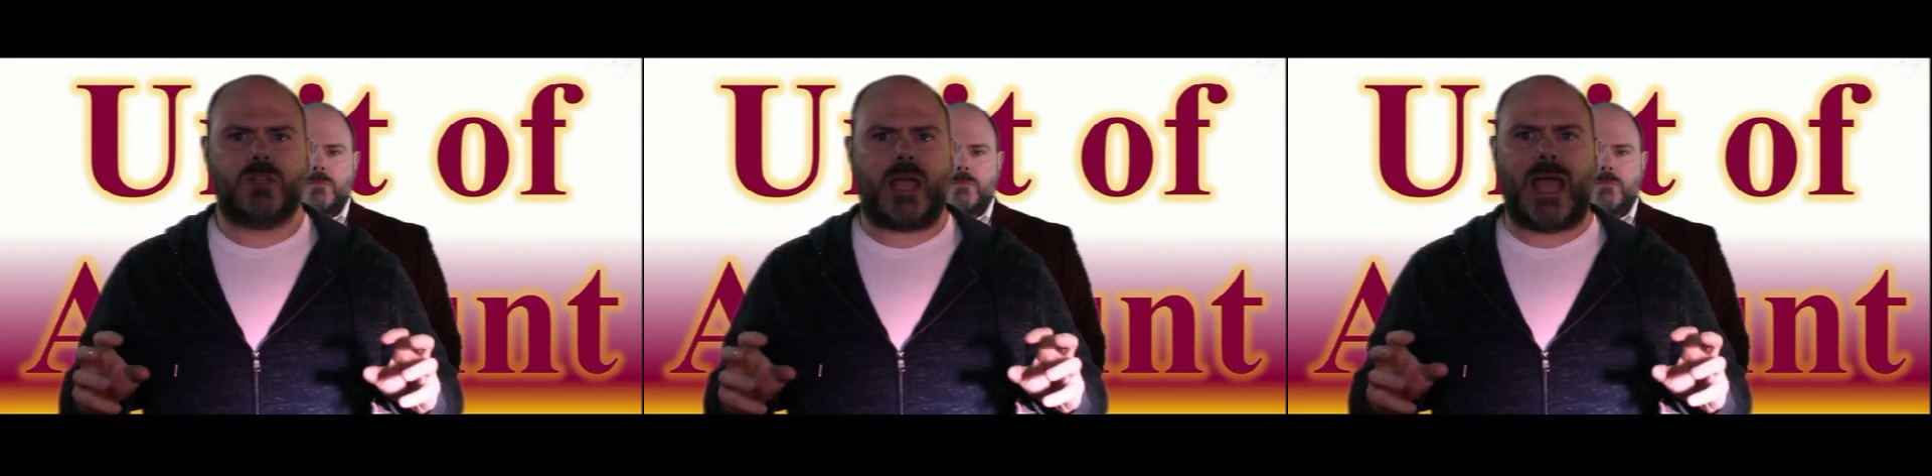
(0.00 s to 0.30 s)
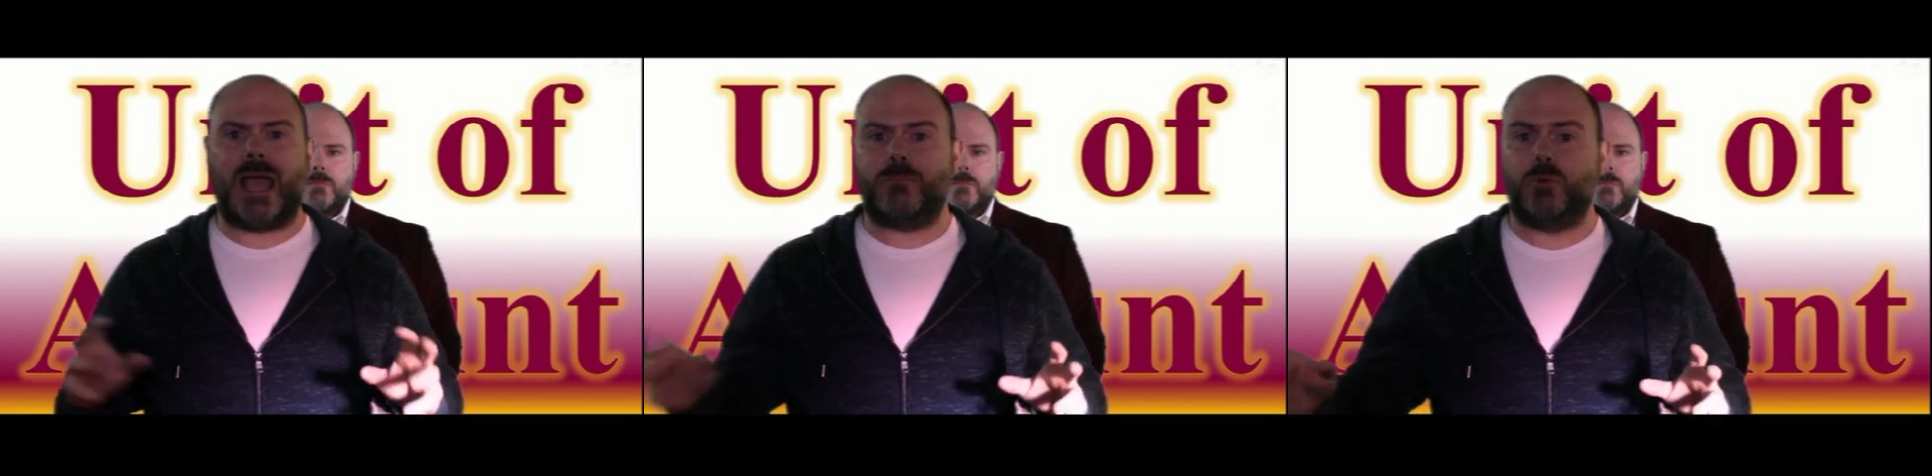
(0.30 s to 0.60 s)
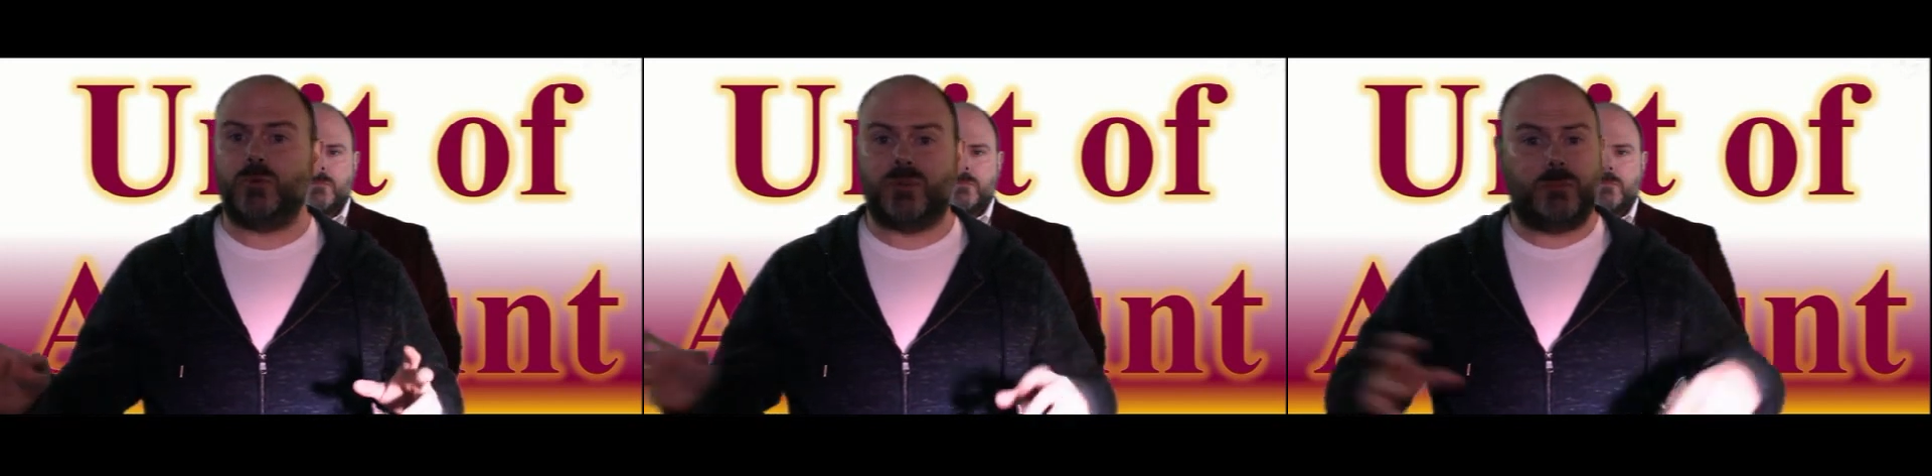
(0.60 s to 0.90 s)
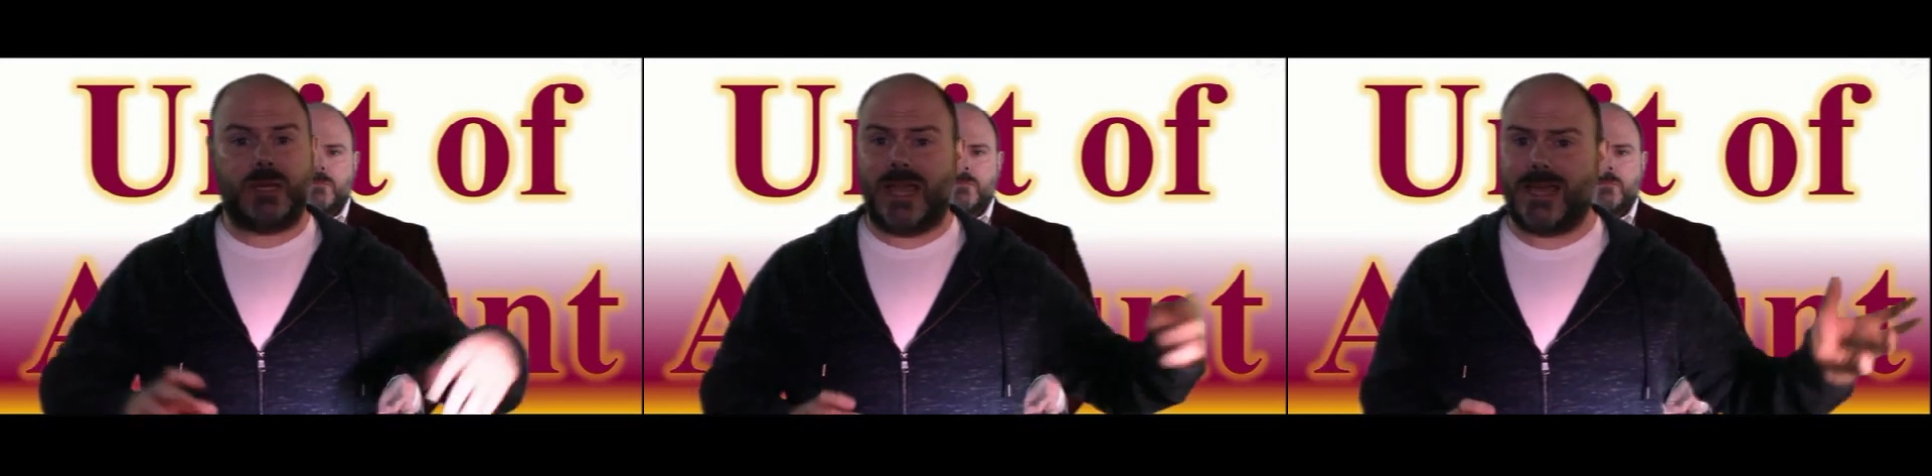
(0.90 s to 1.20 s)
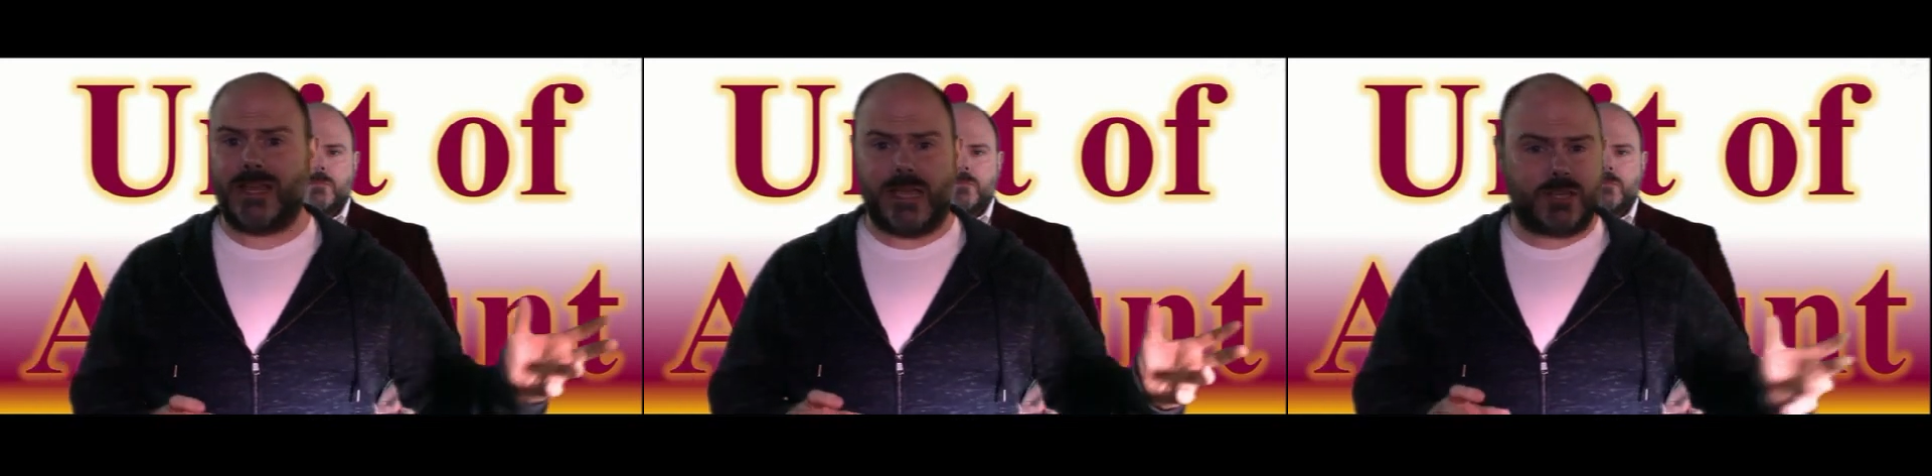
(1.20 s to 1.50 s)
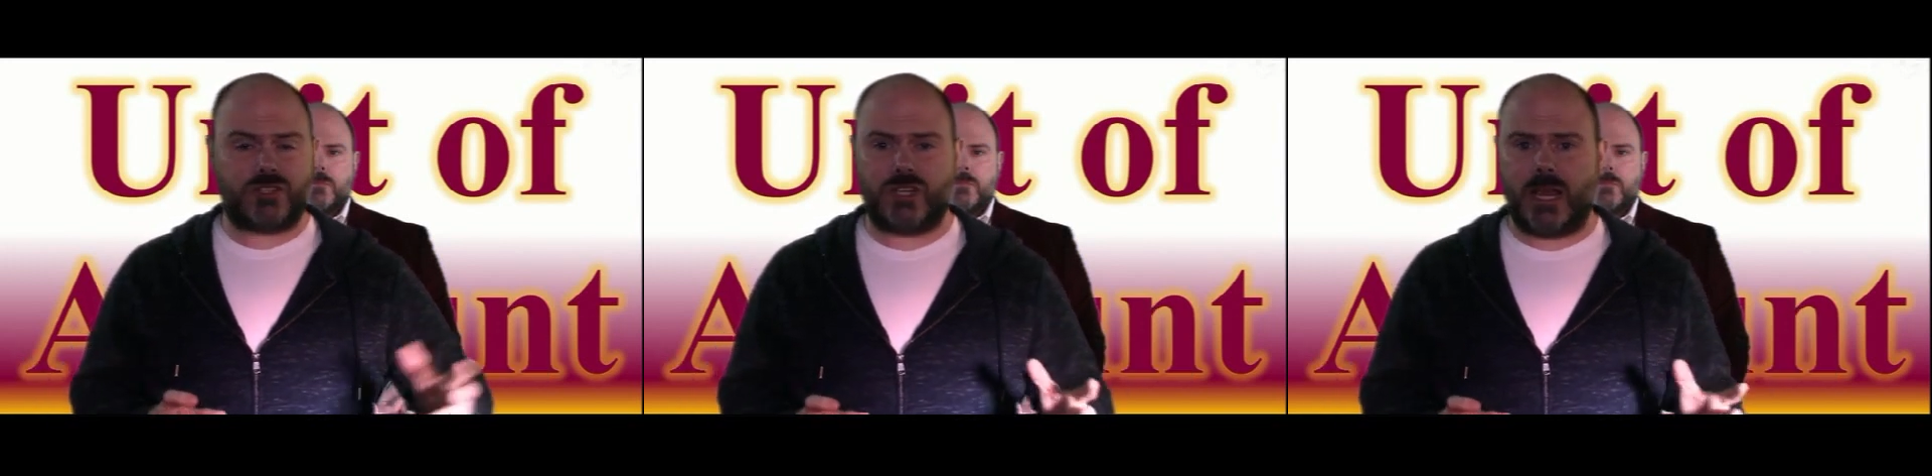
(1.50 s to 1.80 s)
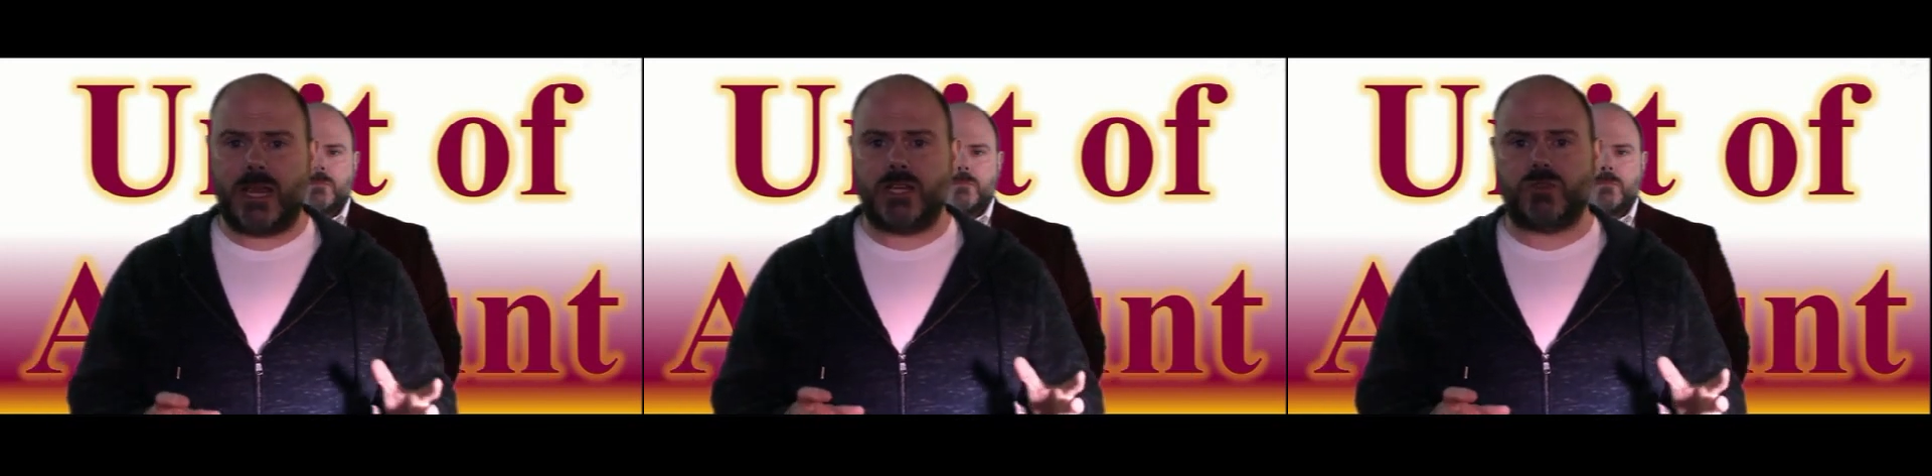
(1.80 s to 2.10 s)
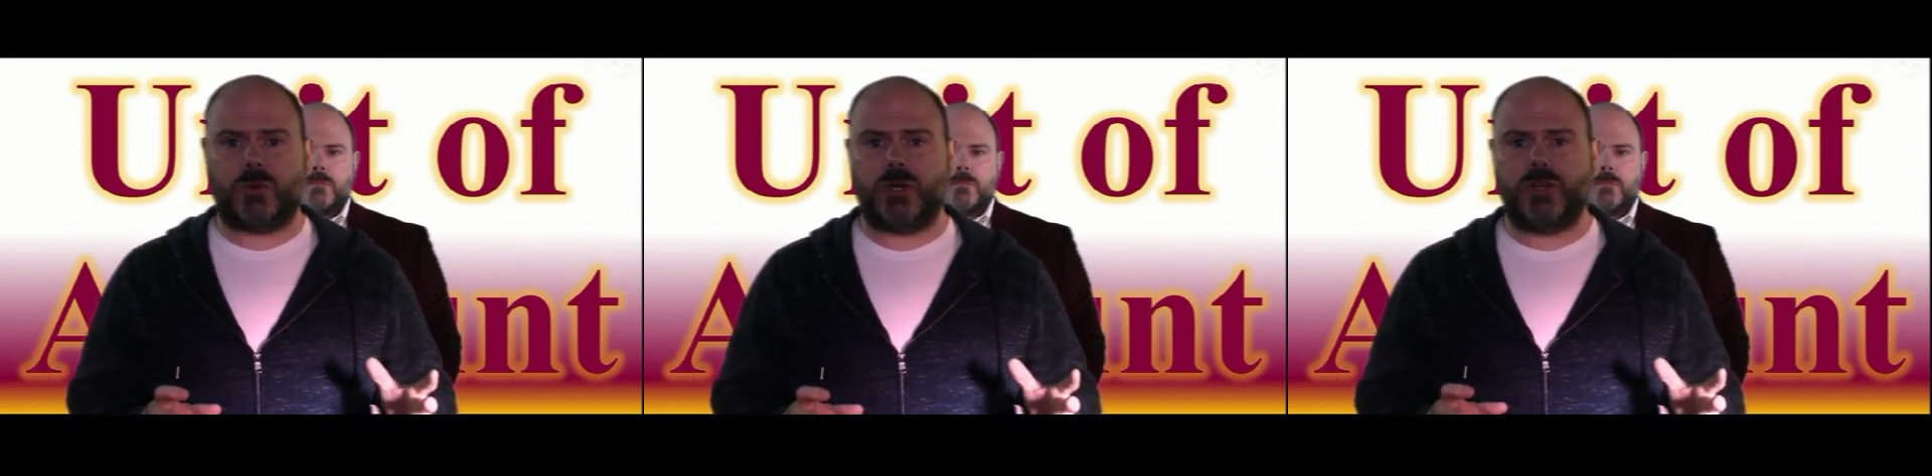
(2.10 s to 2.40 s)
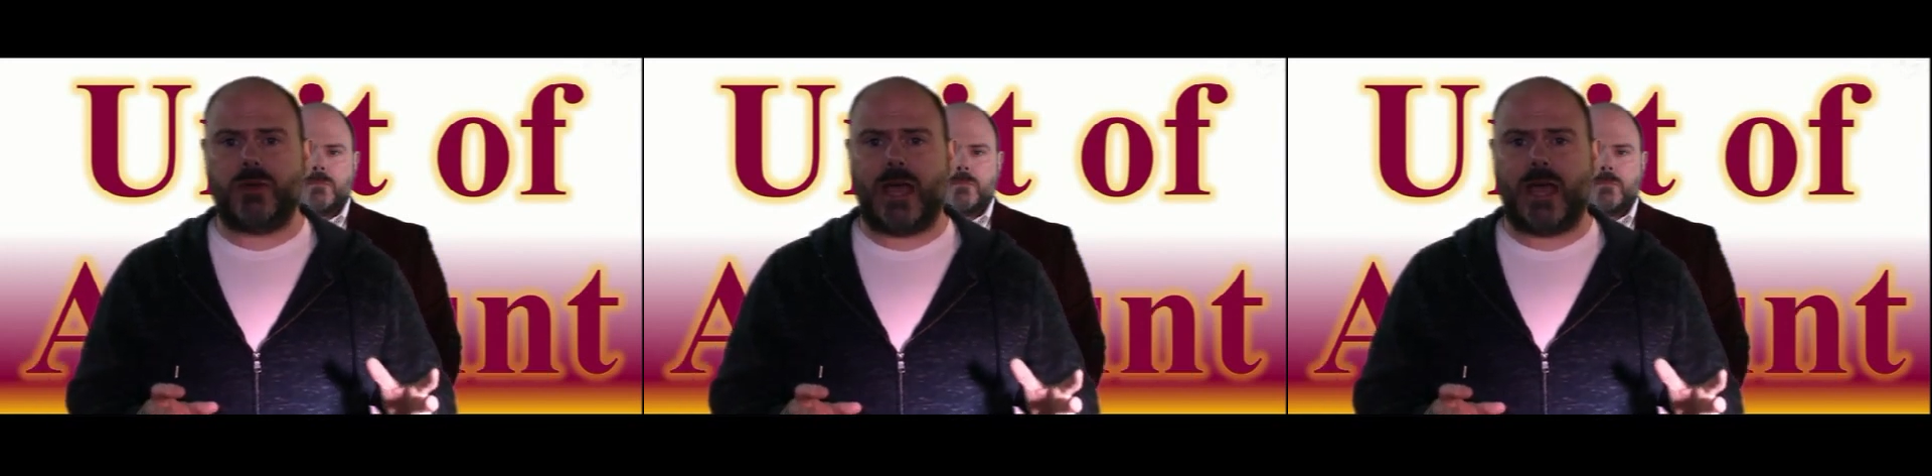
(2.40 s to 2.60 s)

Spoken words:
apple to banana exchange where you